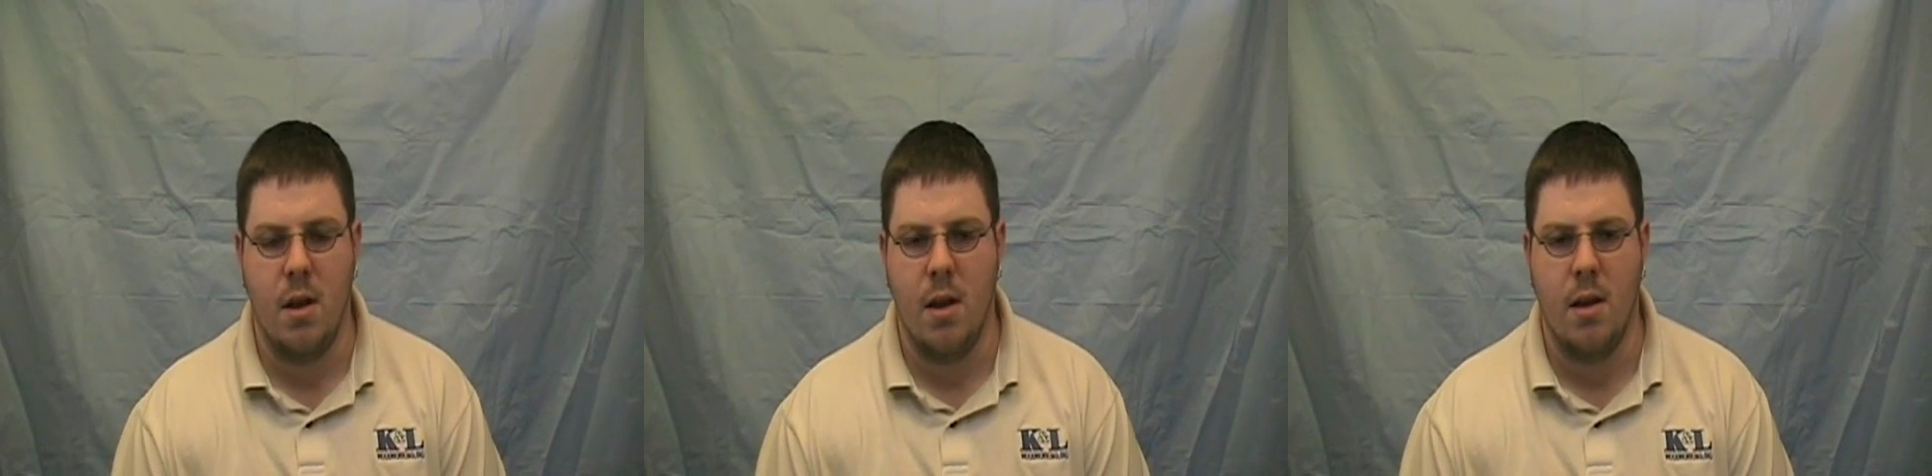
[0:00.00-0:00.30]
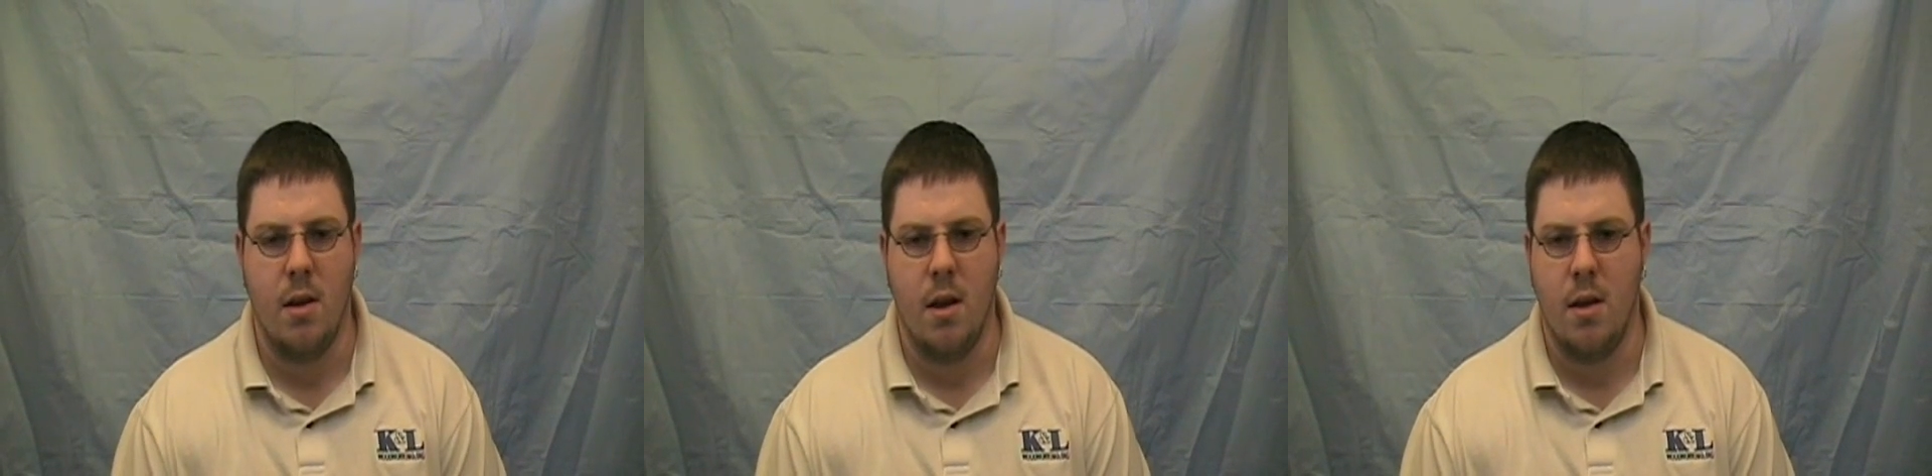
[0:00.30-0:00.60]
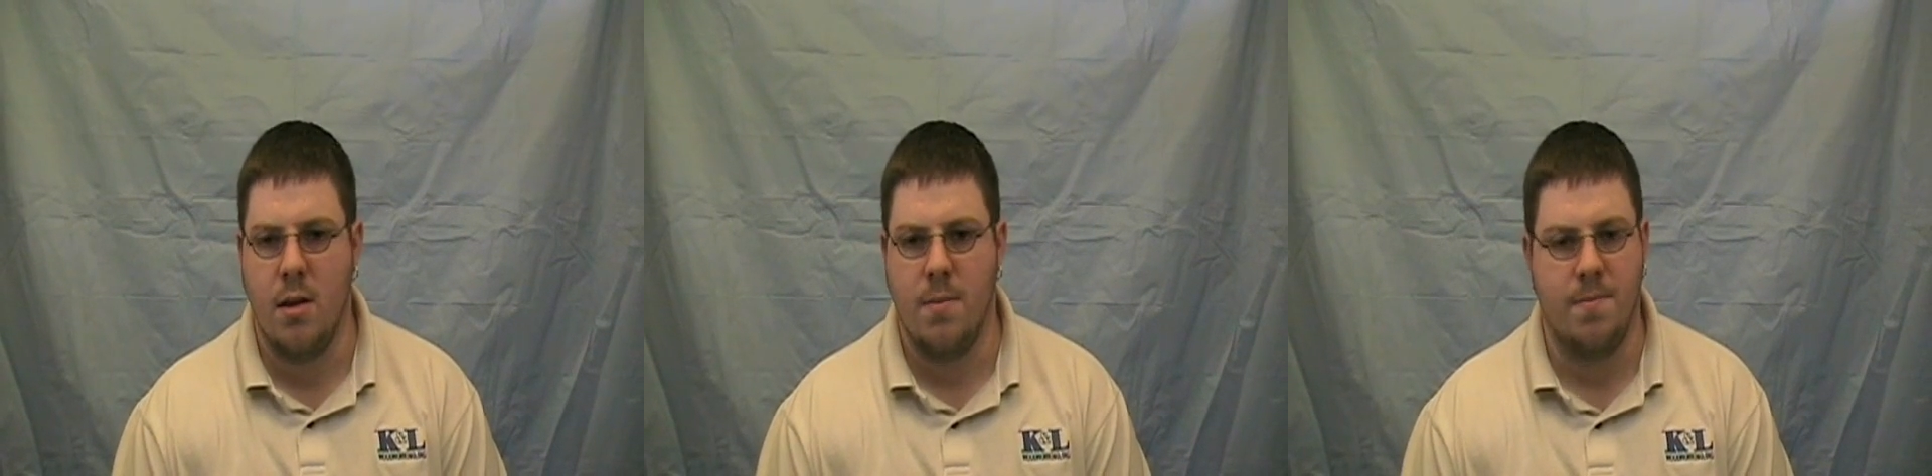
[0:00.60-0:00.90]
and
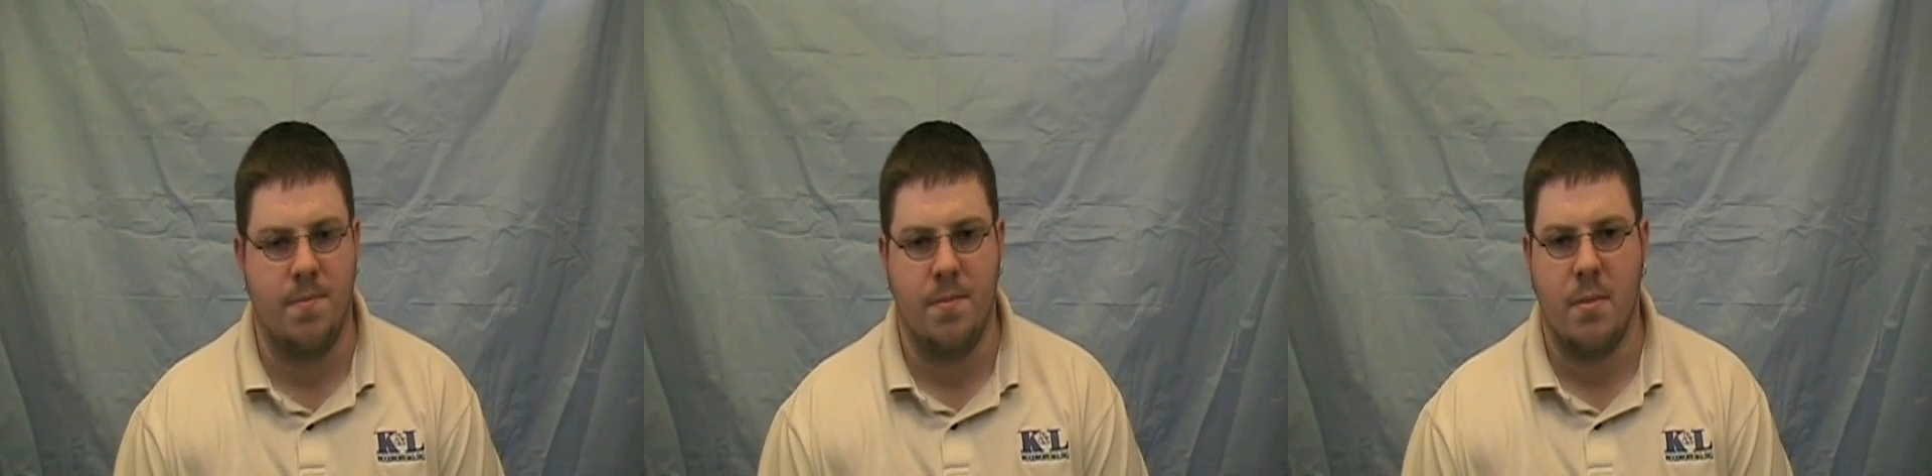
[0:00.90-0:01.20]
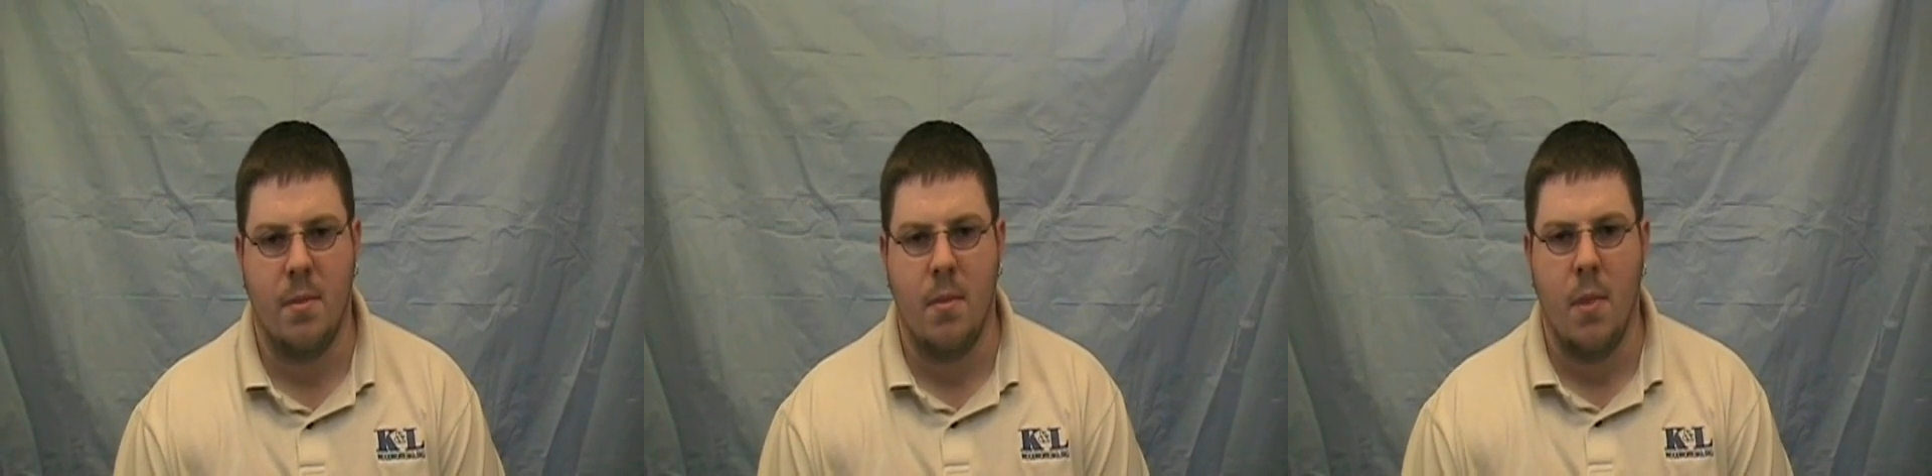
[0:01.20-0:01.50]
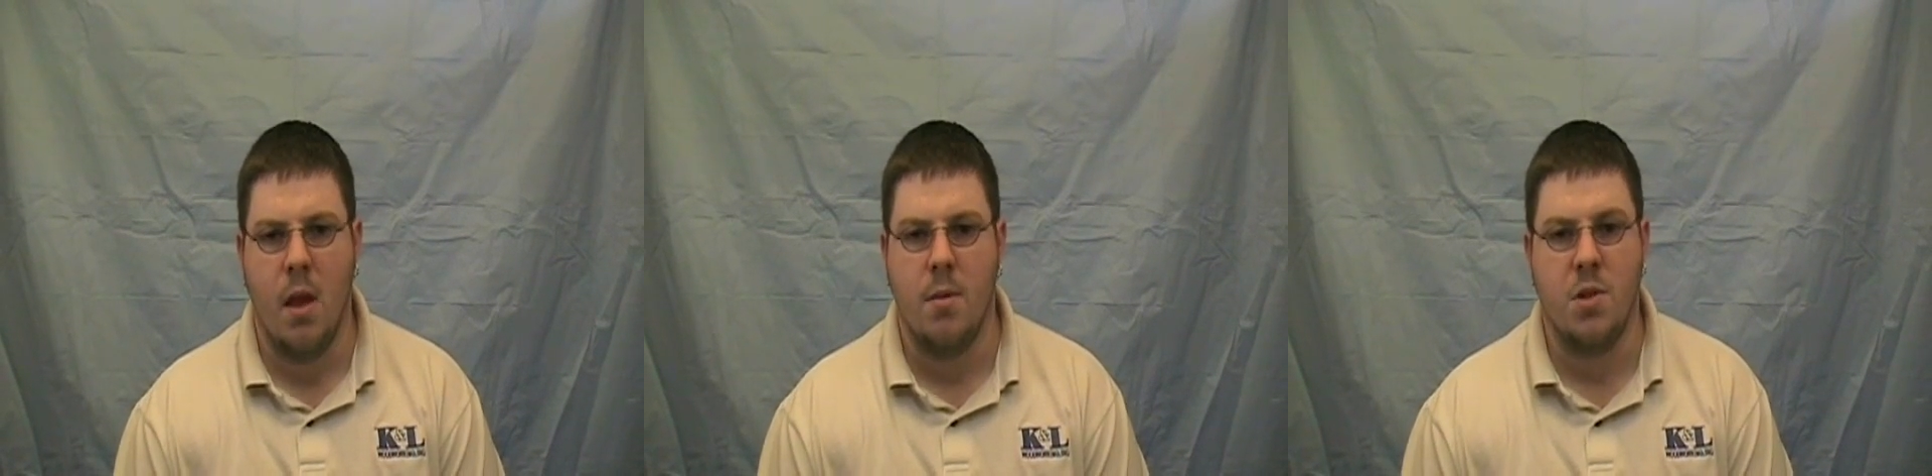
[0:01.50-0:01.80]

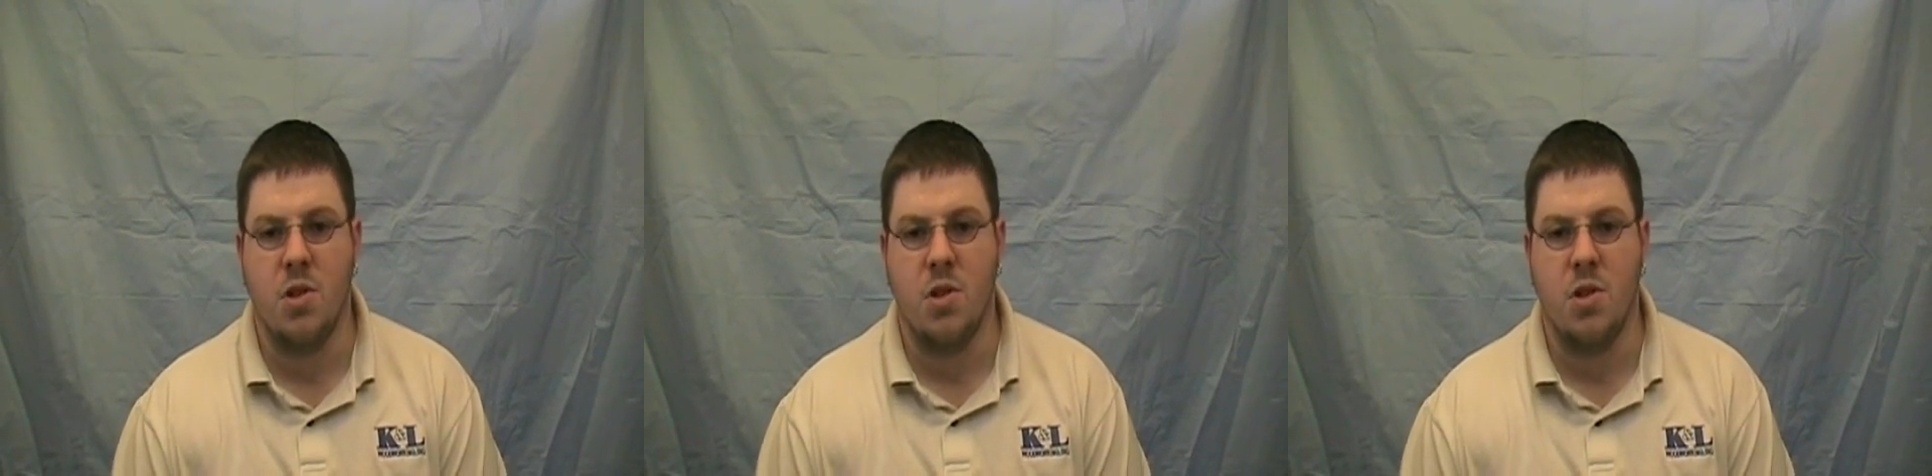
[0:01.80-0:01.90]
I'm